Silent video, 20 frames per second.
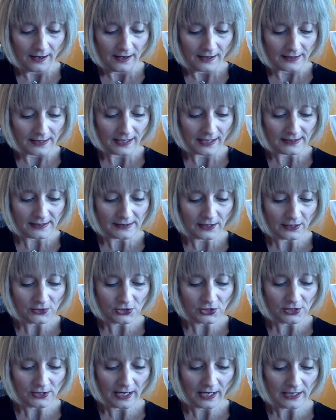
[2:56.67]
that such a
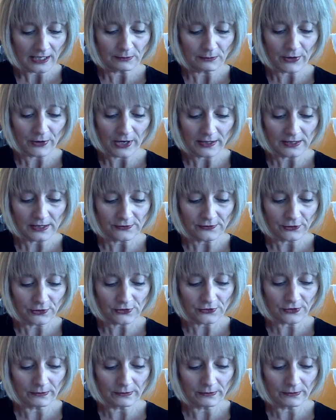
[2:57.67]
diet practiced for 3